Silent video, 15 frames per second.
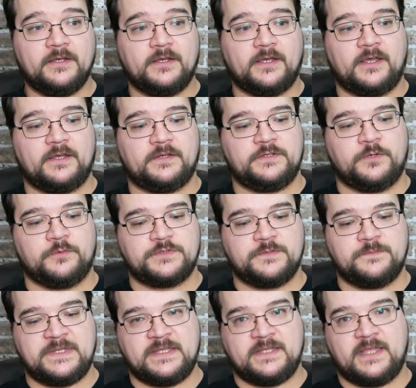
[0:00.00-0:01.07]
to
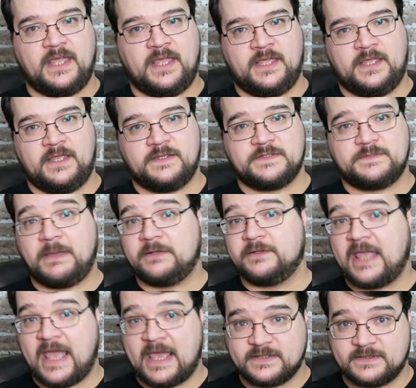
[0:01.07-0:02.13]
be a
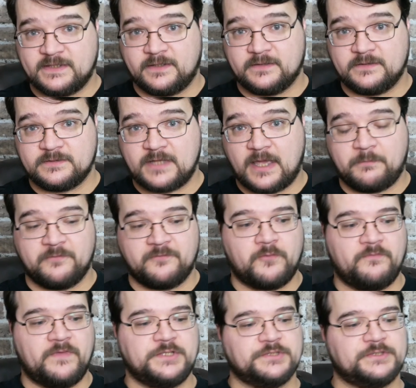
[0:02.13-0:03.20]
spellcasting type of a
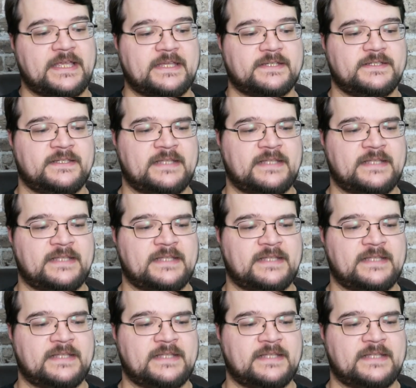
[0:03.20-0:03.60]
vigilante.